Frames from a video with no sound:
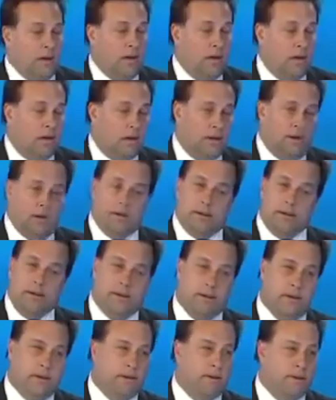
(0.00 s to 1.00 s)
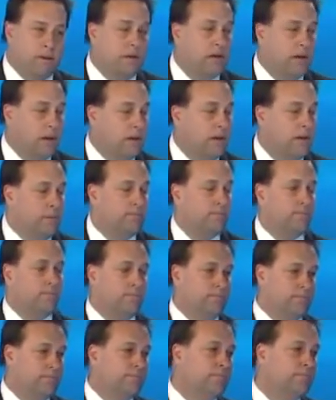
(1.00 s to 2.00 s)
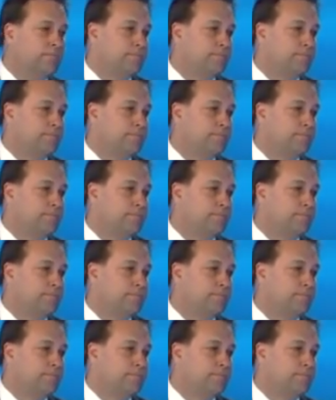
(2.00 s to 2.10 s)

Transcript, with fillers: are that are you know basically yeah. running